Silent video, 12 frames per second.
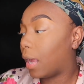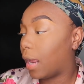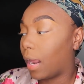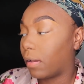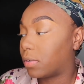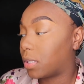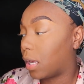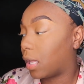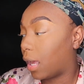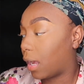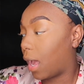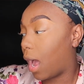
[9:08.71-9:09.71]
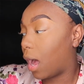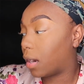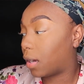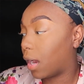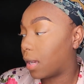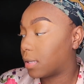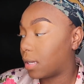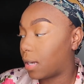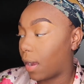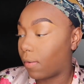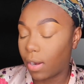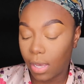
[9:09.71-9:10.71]
and they were saying like all the content
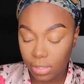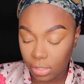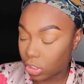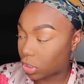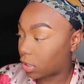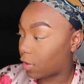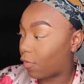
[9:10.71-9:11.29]
nowadays is just